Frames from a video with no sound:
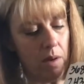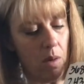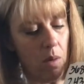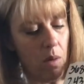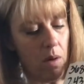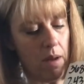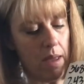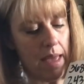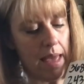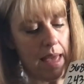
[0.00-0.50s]

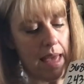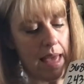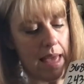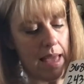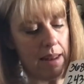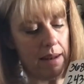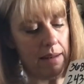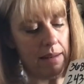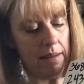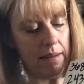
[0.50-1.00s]
Or
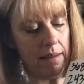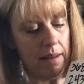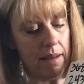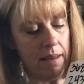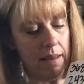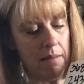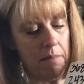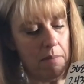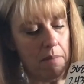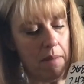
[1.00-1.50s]
8
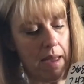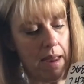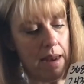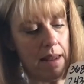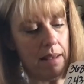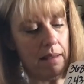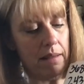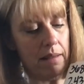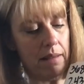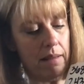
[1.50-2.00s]

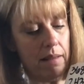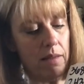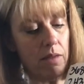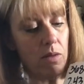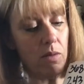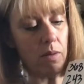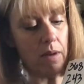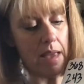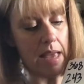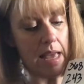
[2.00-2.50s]
minus
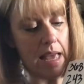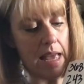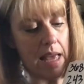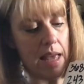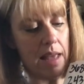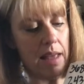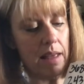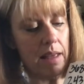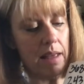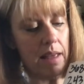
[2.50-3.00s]

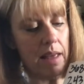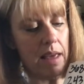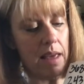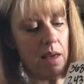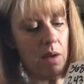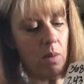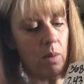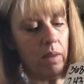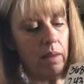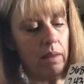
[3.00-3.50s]
3
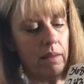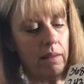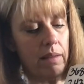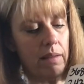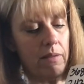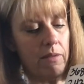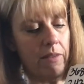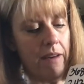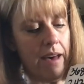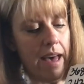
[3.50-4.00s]
equals
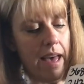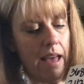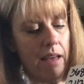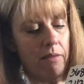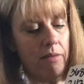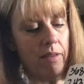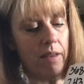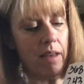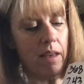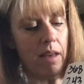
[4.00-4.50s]

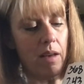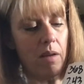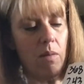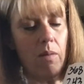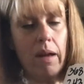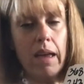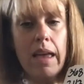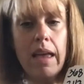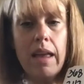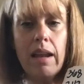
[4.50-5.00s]
5,
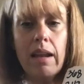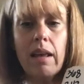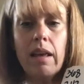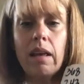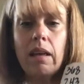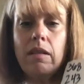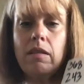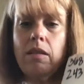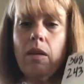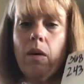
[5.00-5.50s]
right?
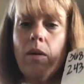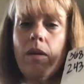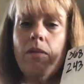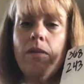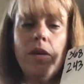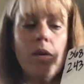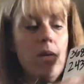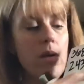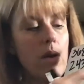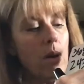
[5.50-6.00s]
So if
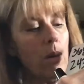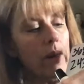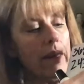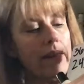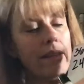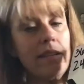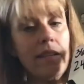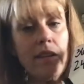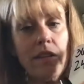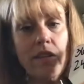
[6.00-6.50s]
you know
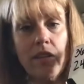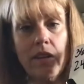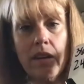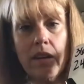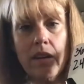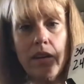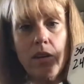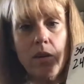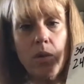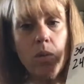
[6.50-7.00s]

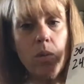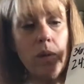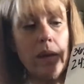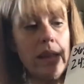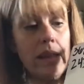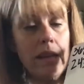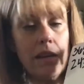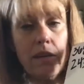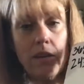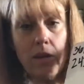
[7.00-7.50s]
addition, you
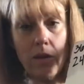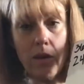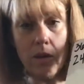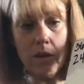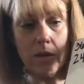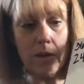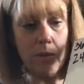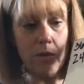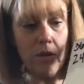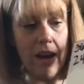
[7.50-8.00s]
really do know
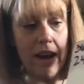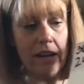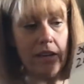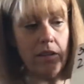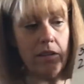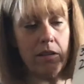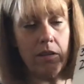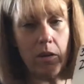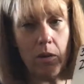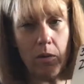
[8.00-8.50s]

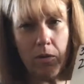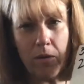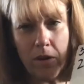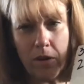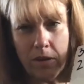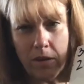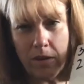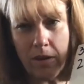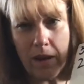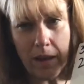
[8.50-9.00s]
subtraction. So
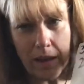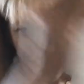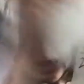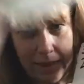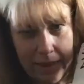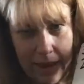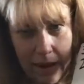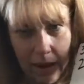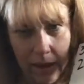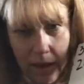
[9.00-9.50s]
first of all,
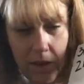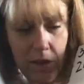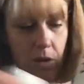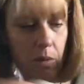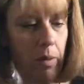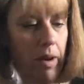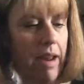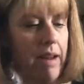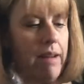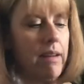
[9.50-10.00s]
get that all in your
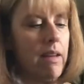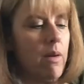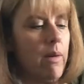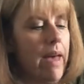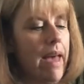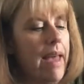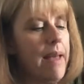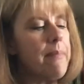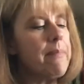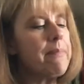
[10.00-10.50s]
brain,
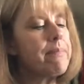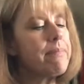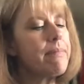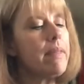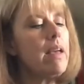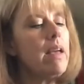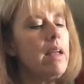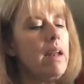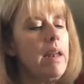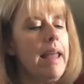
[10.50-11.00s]
okay?
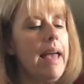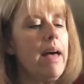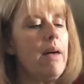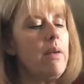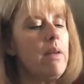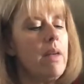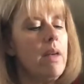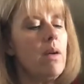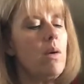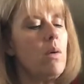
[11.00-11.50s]
Now,
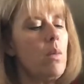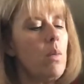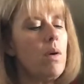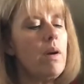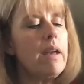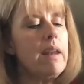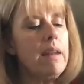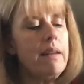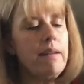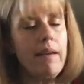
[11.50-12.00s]
we're
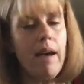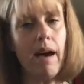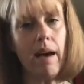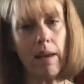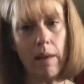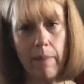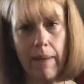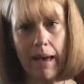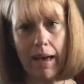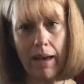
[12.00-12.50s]
going to
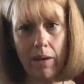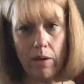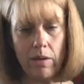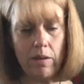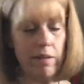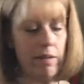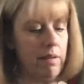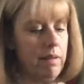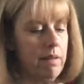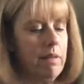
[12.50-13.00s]
talk
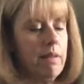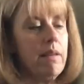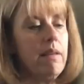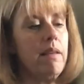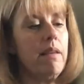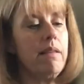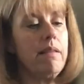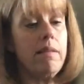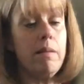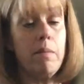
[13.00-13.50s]
about
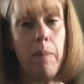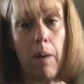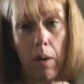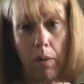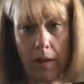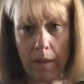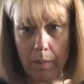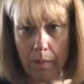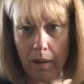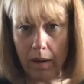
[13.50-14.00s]
some
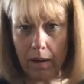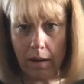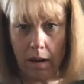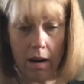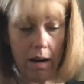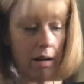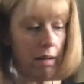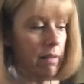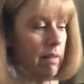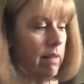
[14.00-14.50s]
Pokemon
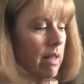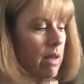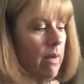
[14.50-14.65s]
cards.